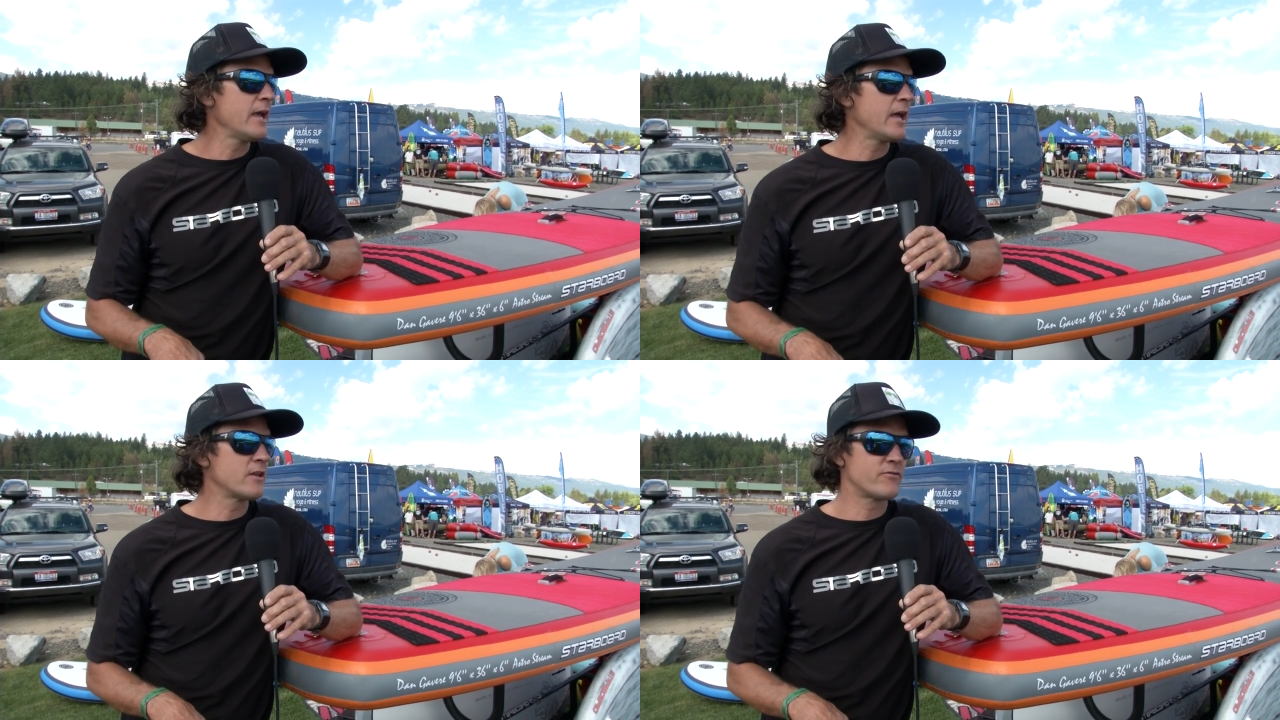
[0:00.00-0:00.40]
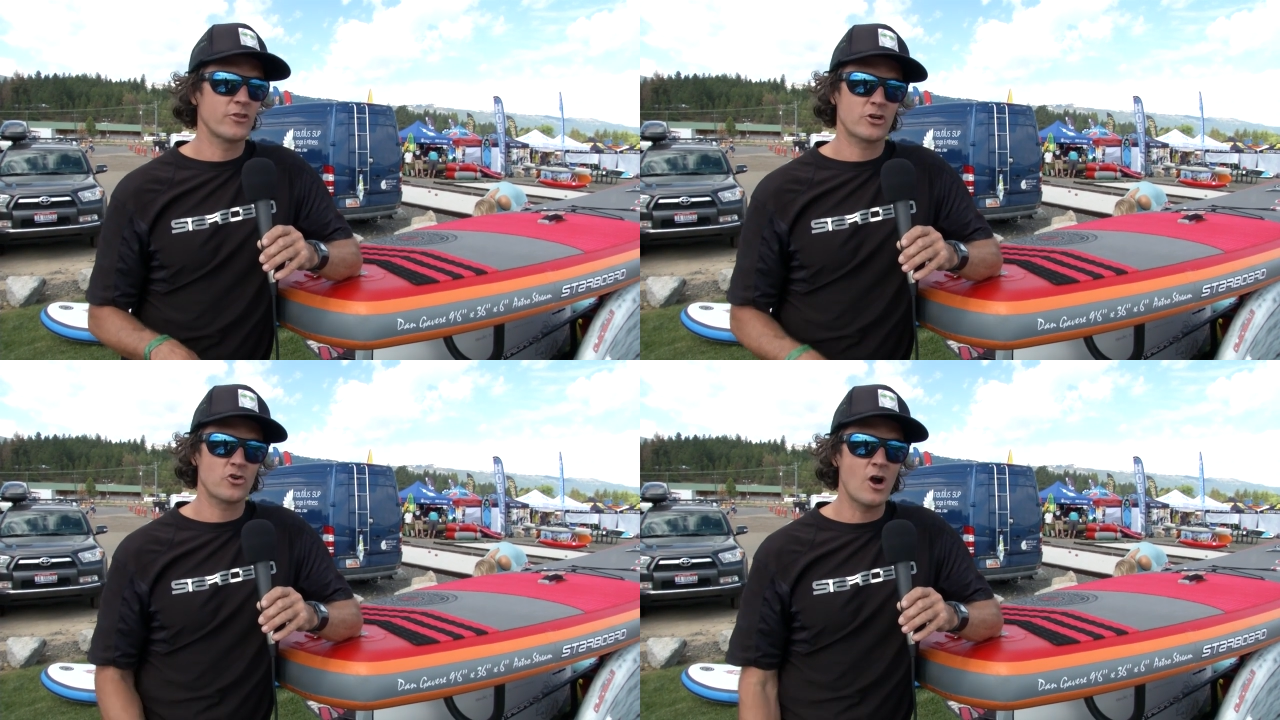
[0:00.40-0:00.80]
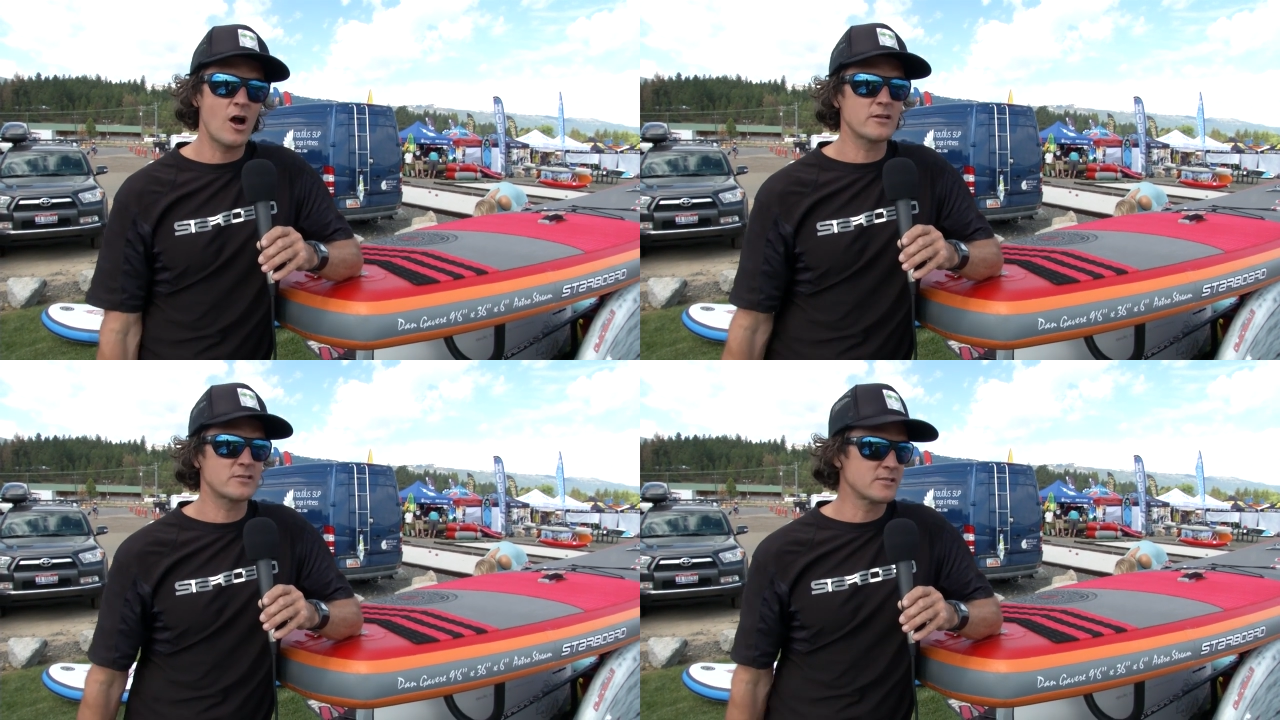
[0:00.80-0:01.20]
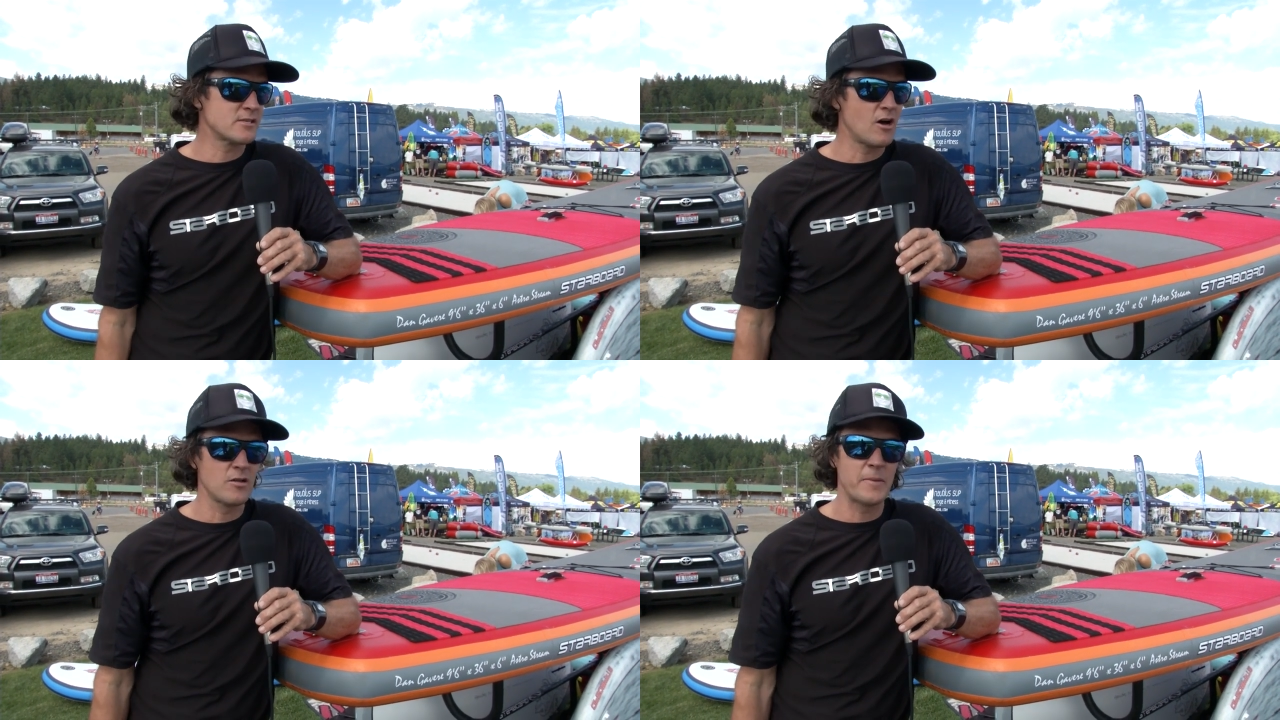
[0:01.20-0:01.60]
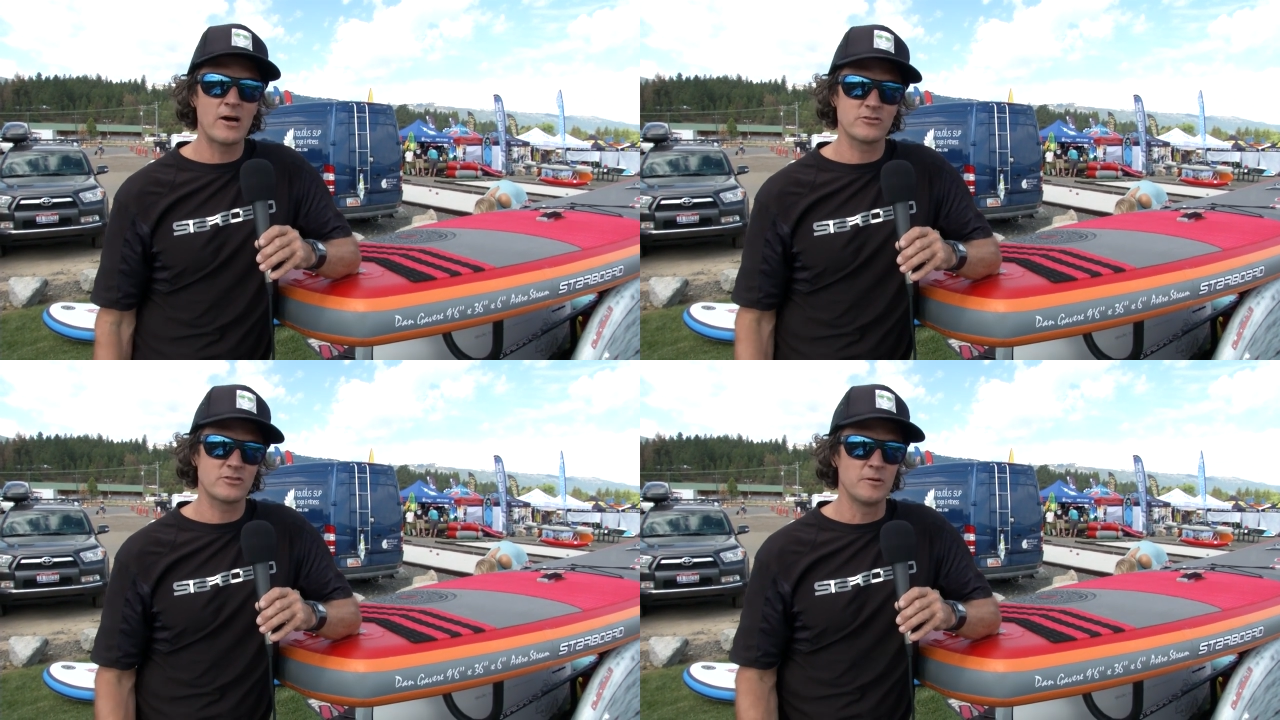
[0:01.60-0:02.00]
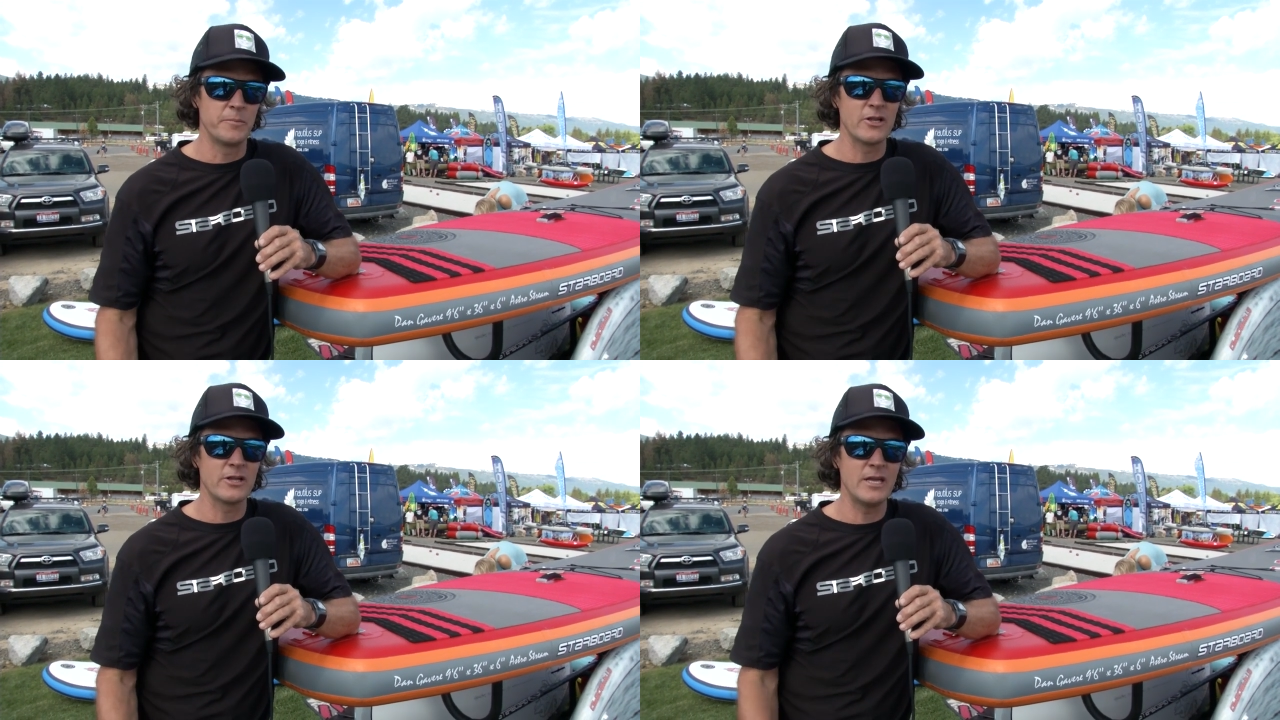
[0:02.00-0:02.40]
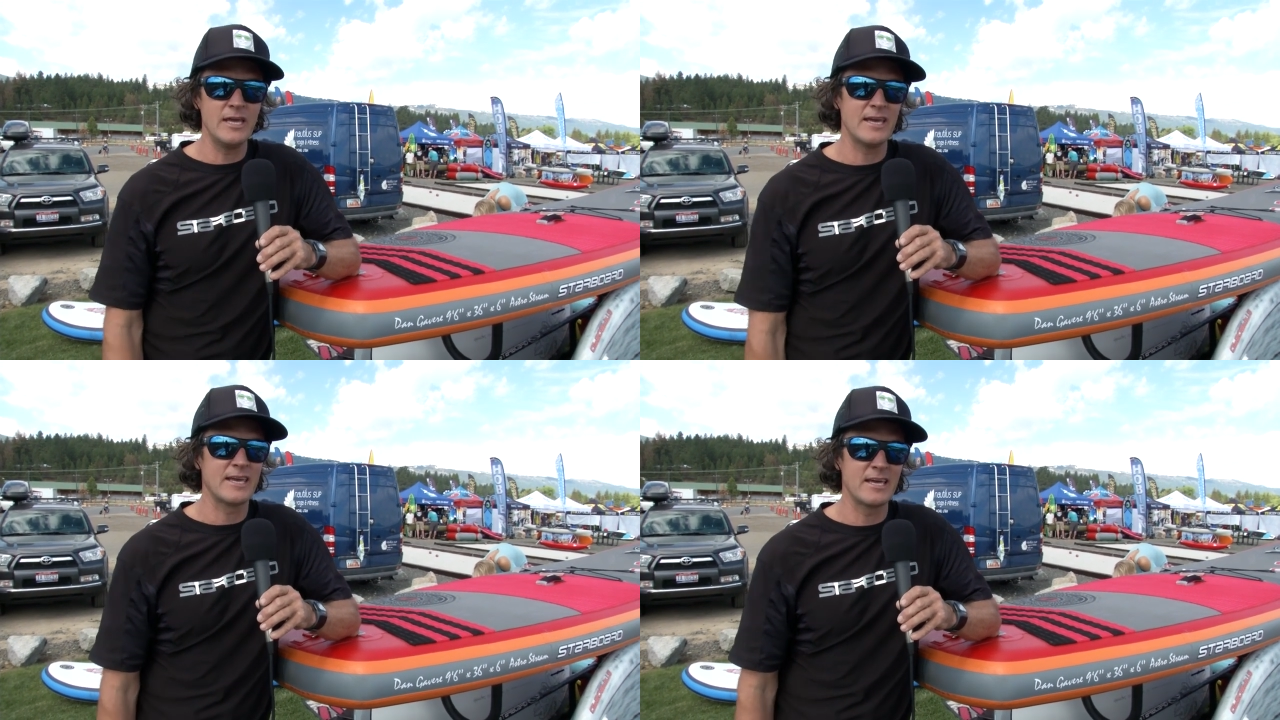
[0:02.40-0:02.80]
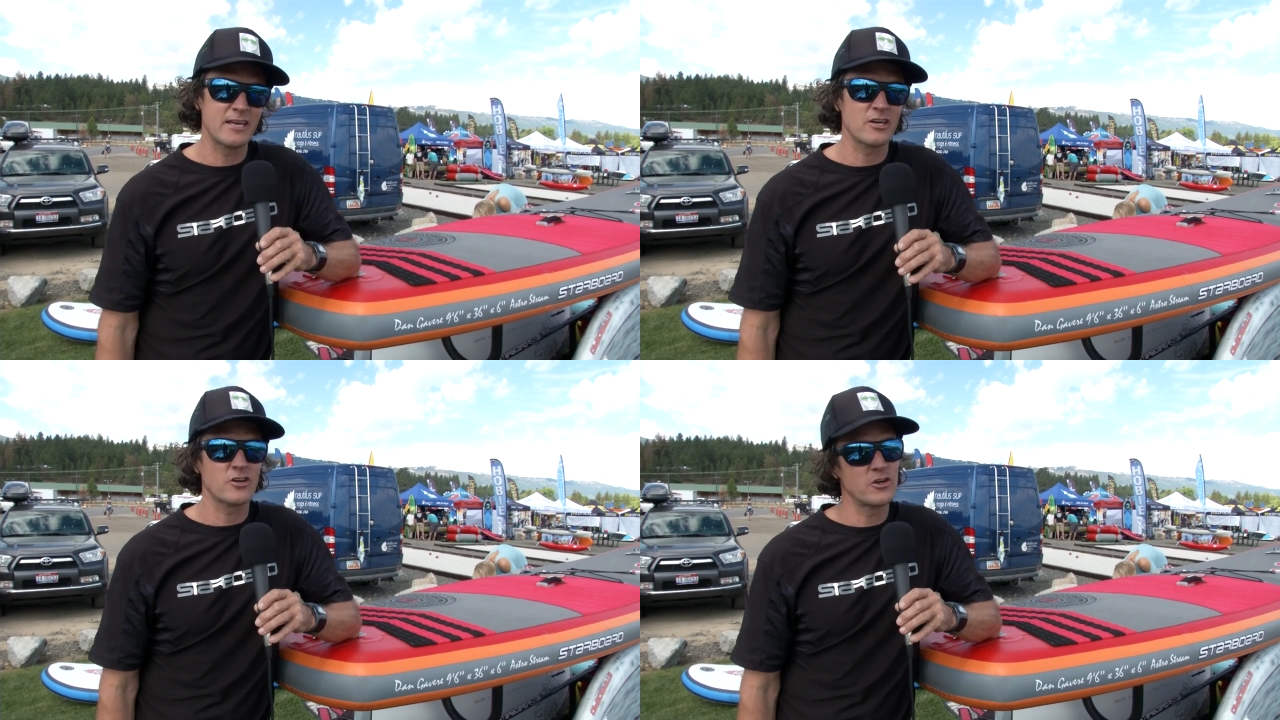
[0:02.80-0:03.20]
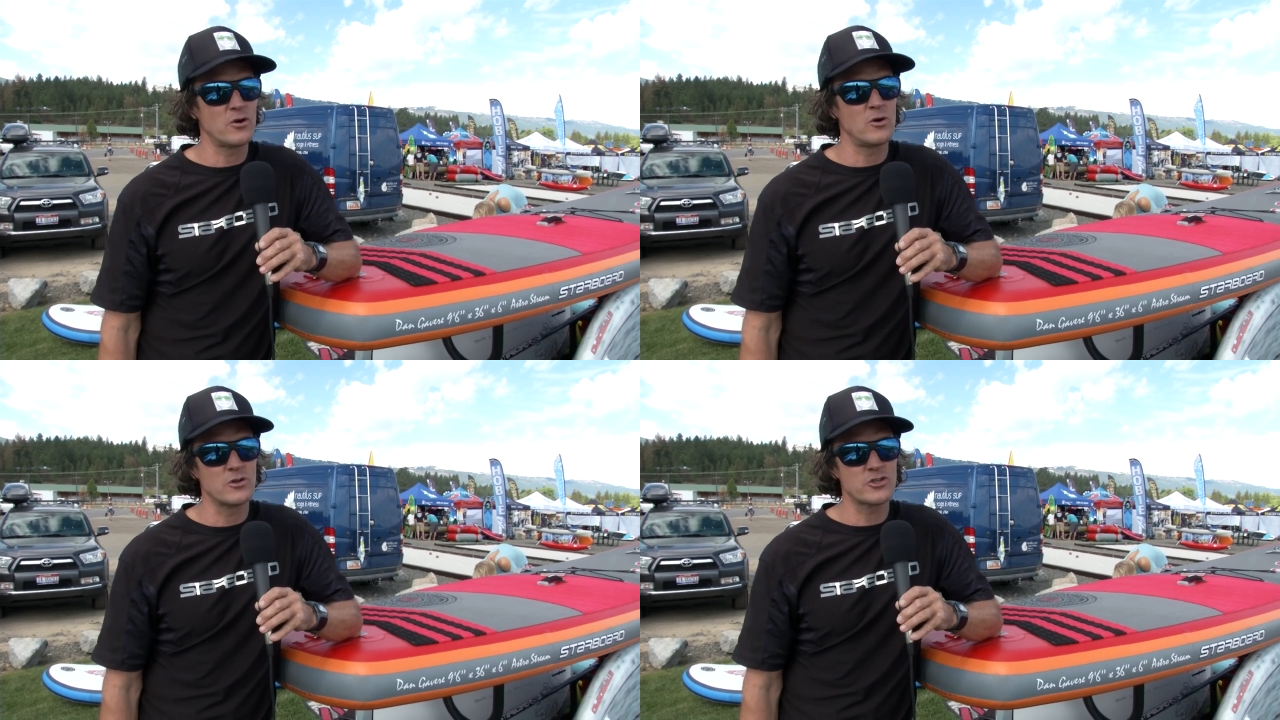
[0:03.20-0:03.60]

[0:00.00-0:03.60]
And for the cross, it's all about stability and getting a good hole